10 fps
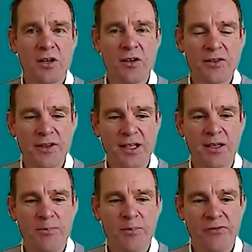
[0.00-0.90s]
on the
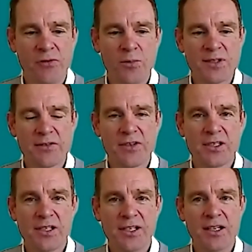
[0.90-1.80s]
performance of the
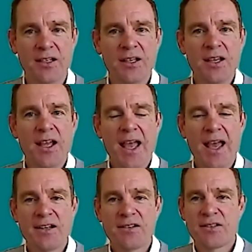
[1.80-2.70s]
clinic.
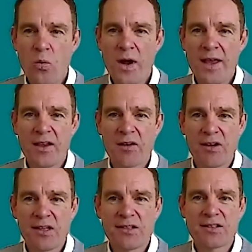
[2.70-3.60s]
And where there
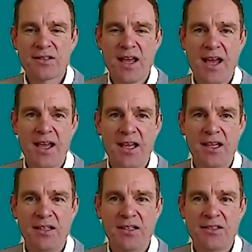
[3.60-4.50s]
is
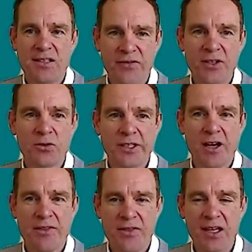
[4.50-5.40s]
a difficulty, I
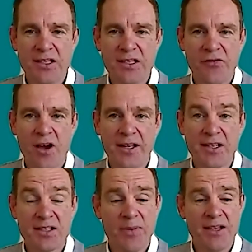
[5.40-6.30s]
think, is finding
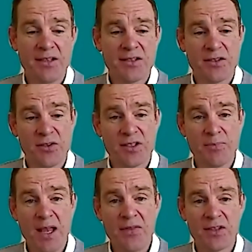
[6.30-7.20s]
space to
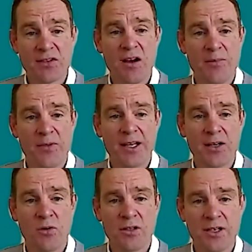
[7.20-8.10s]
spend the time on that
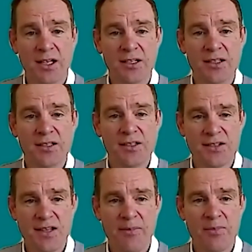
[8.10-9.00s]
quality
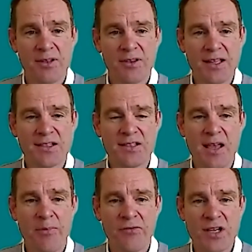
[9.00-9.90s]
step, that
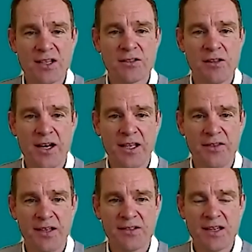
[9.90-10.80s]
step of just lining
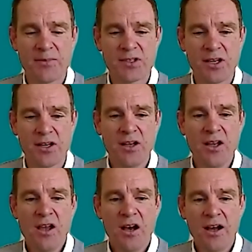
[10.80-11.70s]
things up. So
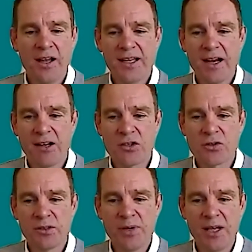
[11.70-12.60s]
I encourage all
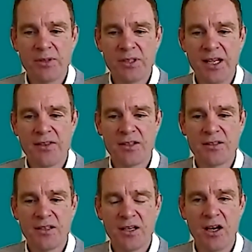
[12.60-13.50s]
the people here that
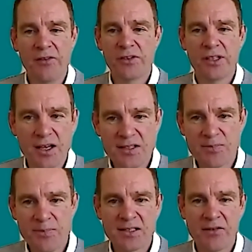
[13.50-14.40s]
hopefully, I
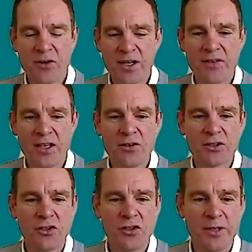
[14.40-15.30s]
suspect everyone, if they're not
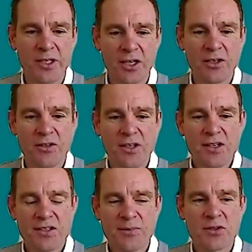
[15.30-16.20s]
Cubiko
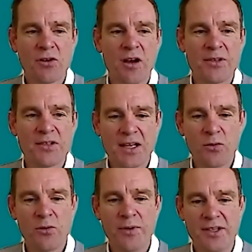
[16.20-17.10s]
subscribers, they
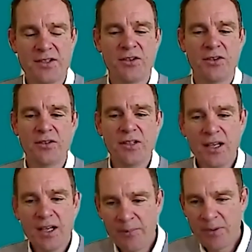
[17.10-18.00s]
will be soon,
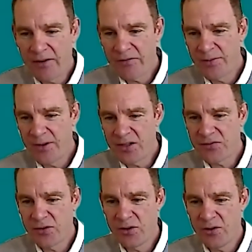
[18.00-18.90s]
apart from those
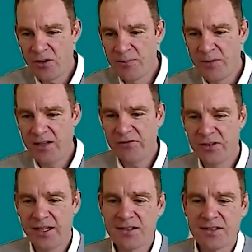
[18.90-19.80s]
few on
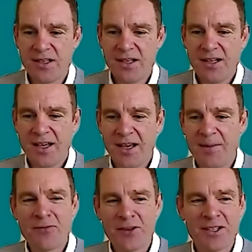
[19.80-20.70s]
Mediflex. I'll leave
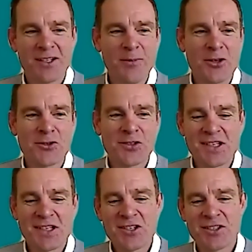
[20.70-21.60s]
that for the commercial
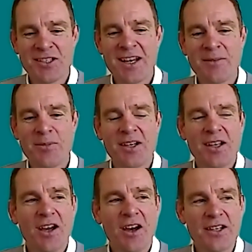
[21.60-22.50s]
discussion later, but
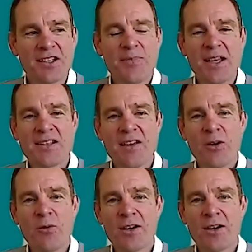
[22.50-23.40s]

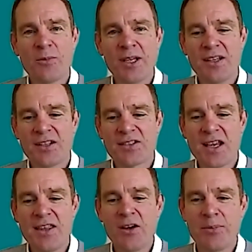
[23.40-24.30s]
we've got to see
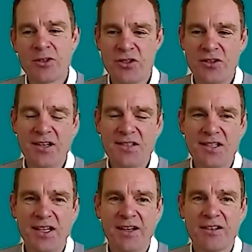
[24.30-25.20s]
the opportunities
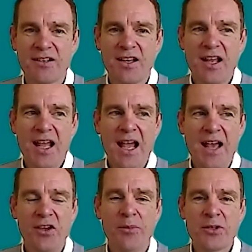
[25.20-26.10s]
here, and
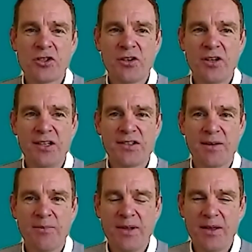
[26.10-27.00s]
the opportunities can